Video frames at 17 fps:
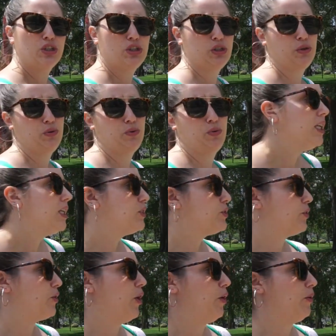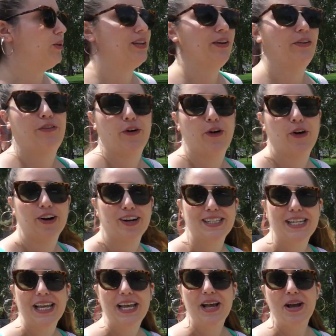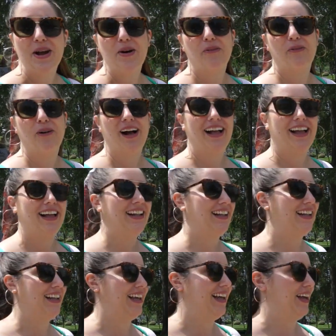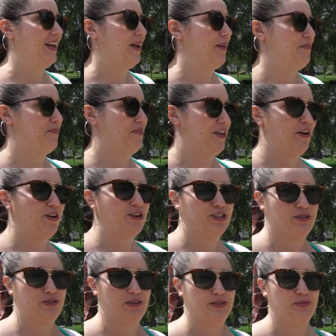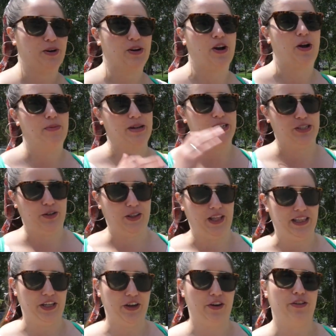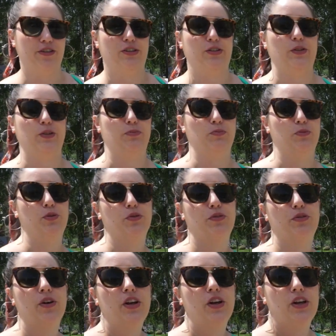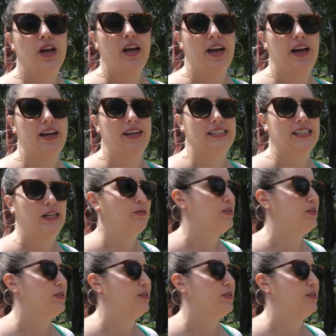to hold the fort while the Austrians were coming so that the others could move down